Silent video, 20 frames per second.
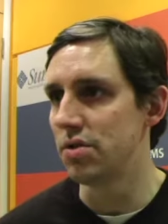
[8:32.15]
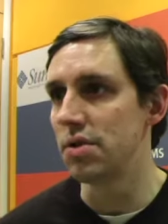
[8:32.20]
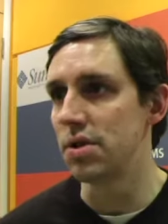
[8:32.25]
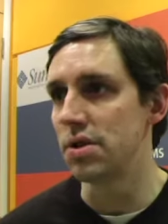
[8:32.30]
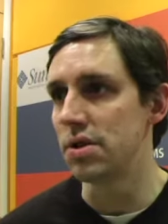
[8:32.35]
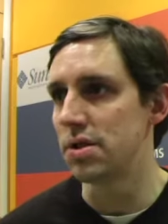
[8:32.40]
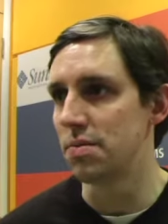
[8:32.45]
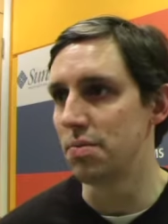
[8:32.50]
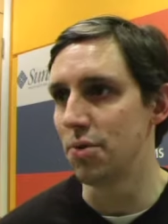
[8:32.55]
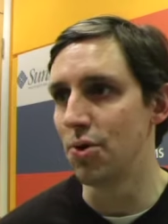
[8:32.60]

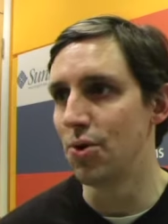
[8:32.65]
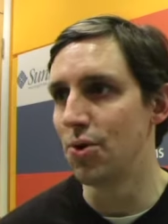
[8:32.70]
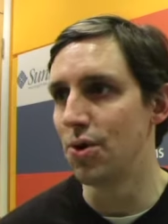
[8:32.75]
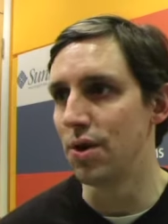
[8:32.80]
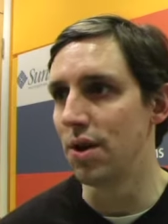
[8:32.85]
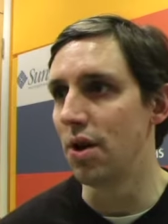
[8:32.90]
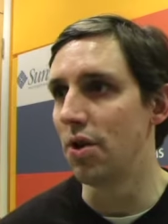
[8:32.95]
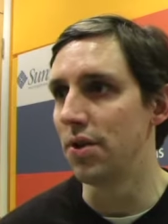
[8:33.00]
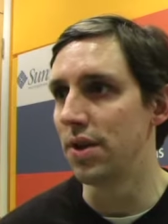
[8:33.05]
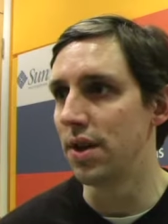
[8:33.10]
can support
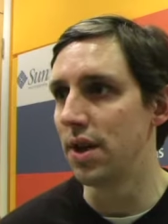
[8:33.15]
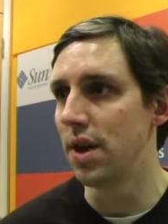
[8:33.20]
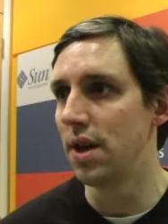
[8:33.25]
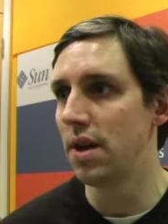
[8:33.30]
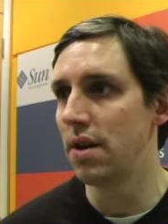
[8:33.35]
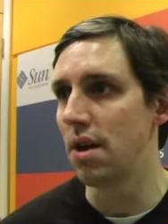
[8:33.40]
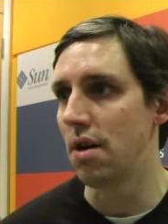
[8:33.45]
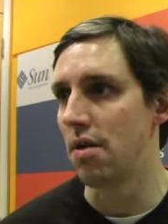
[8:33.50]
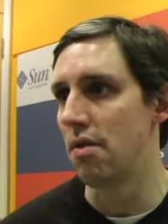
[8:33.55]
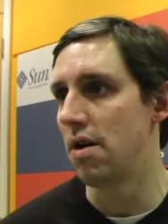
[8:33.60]
on
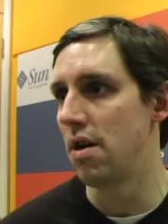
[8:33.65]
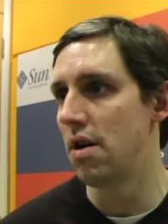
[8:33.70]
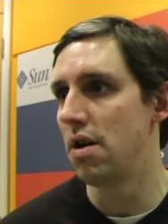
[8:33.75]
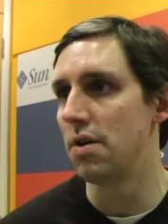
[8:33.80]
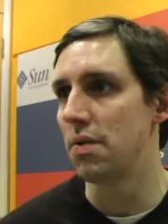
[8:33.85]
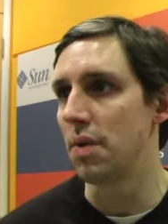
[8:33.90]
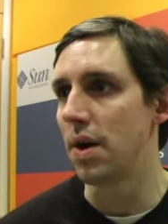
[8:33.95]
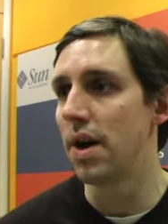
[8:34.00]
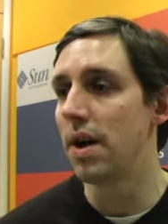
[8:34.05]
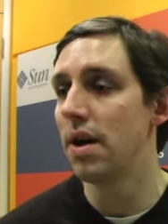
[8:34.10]
the current
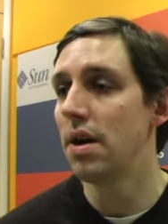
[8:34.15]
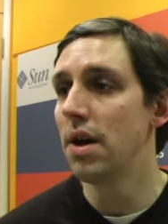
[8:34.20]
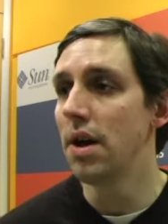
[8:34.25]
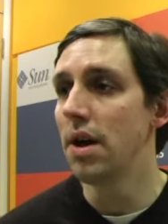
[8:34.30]
hardware,